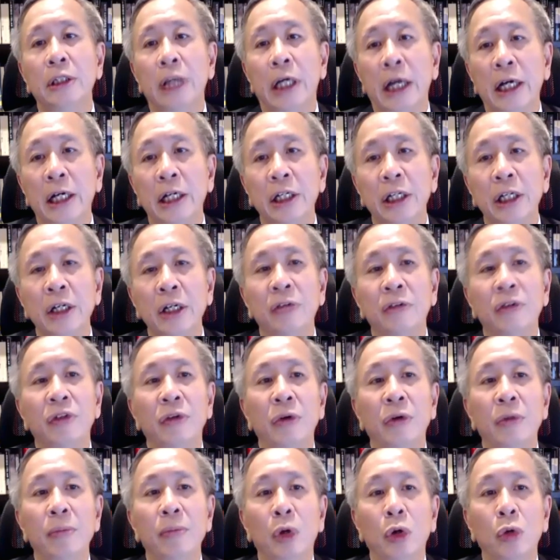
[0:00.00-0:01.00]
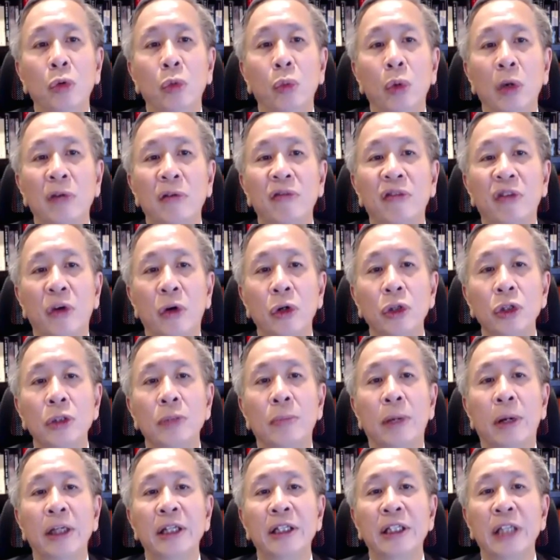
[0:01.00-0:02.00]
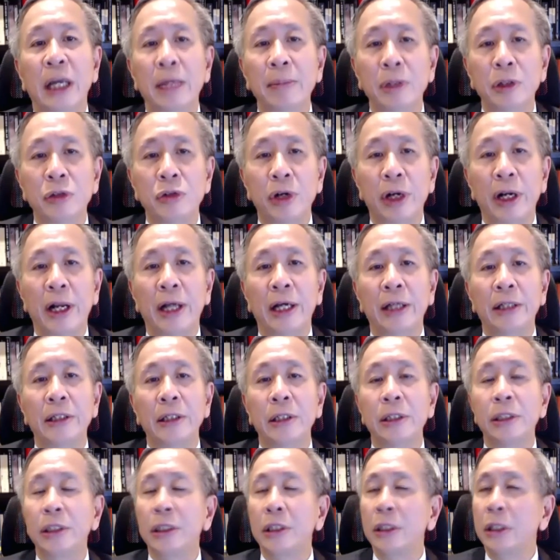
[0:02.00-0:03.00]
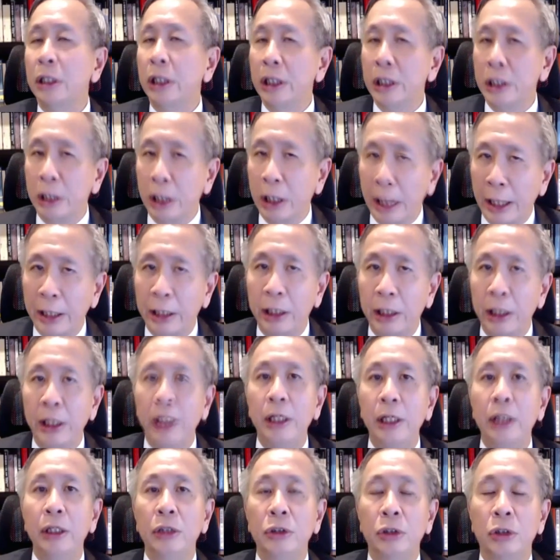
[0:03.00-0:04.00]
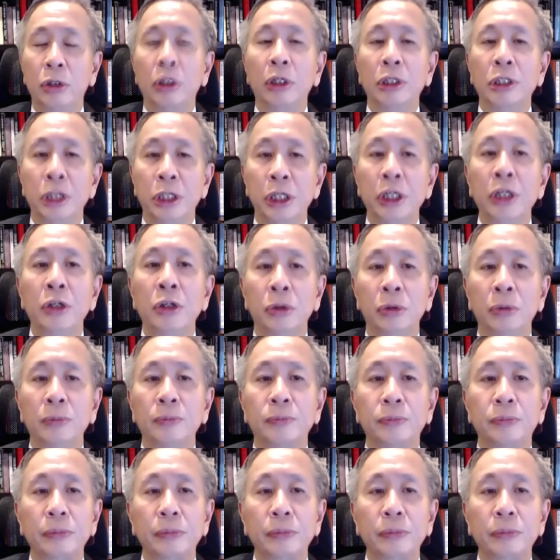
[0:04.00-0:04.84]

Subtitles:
Targeting of the remote workforce by cyber threat actors is likely to continue.